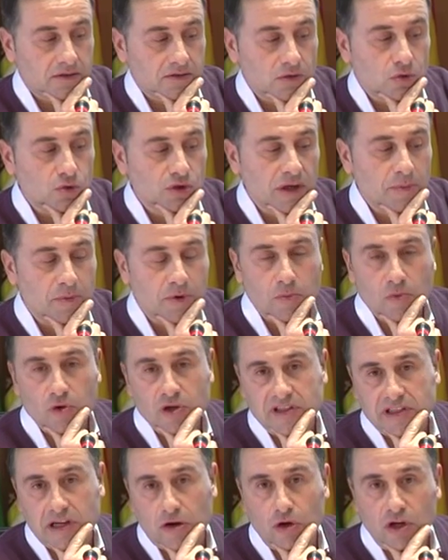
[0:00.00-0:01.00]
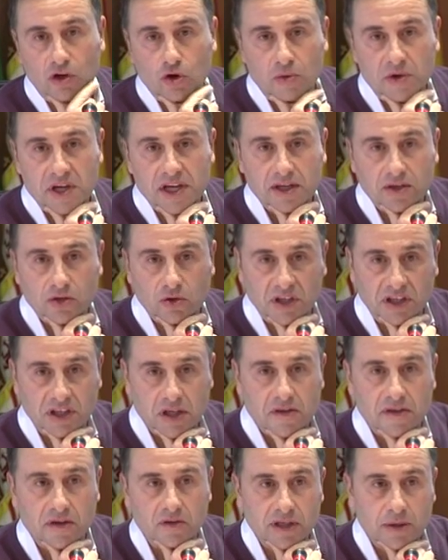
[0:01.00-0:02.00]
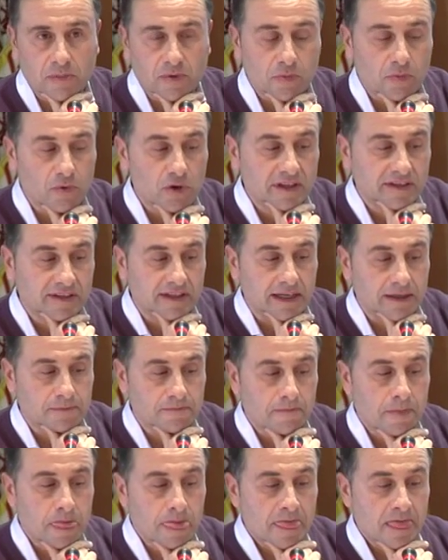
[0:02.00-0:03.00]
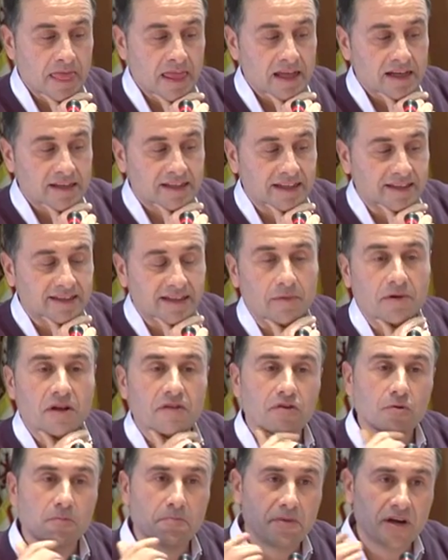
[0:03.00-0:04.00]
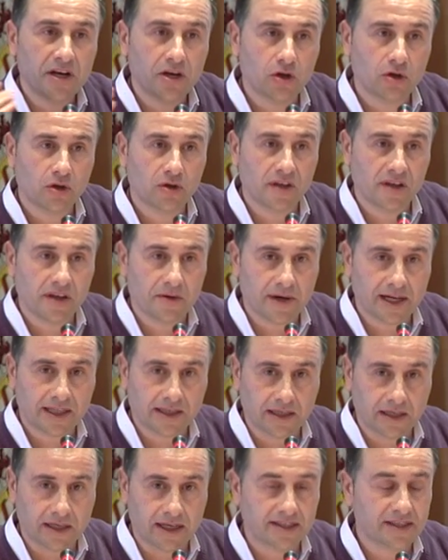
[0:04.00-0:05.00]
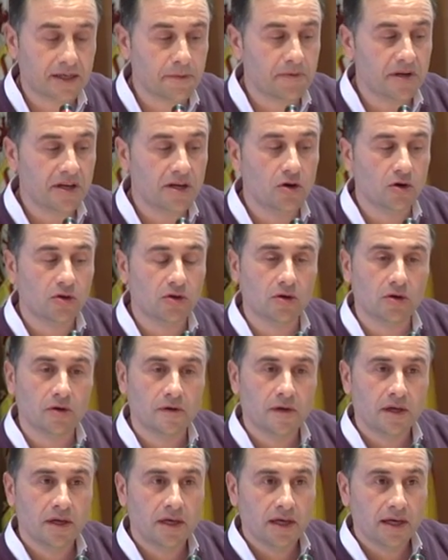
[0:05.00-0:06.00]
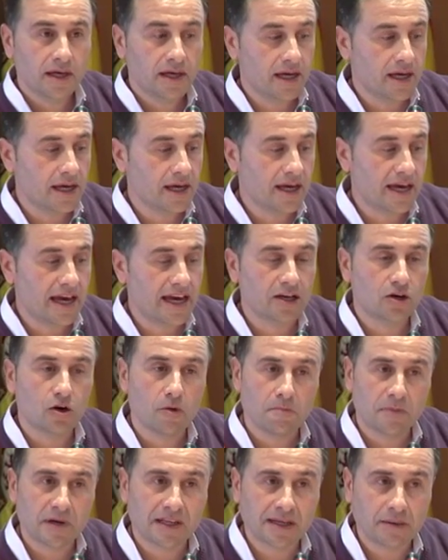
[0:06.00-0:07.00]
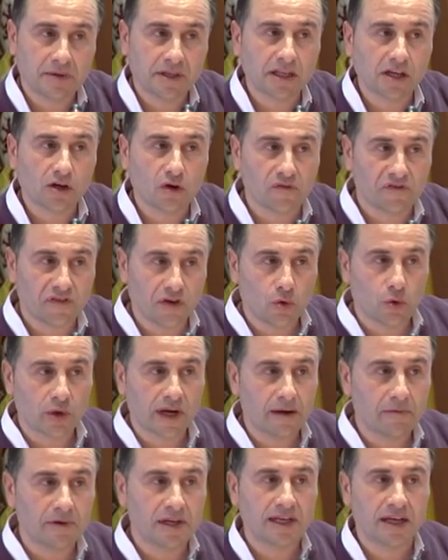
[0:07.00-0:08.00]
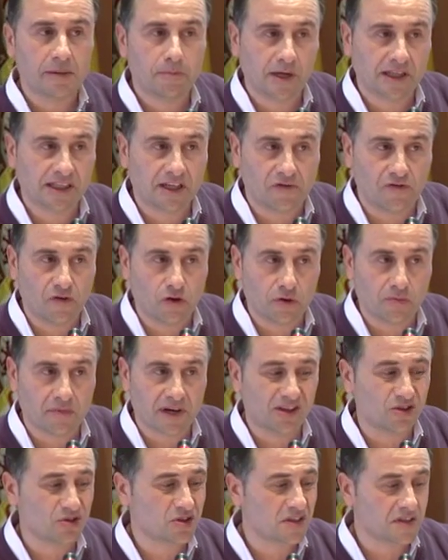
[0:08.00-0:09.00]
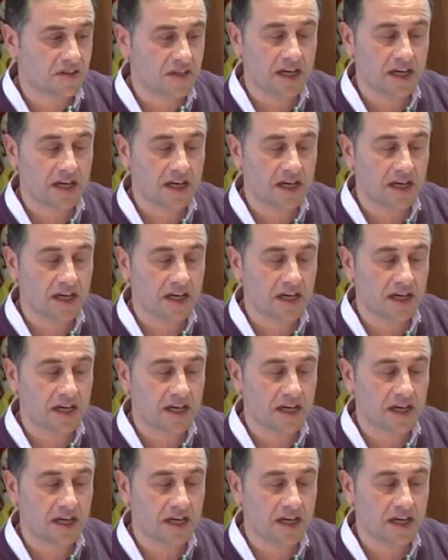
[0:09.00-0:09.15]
Of course, every time a proposal is made, there's a discussion period. A discussion period is initiated.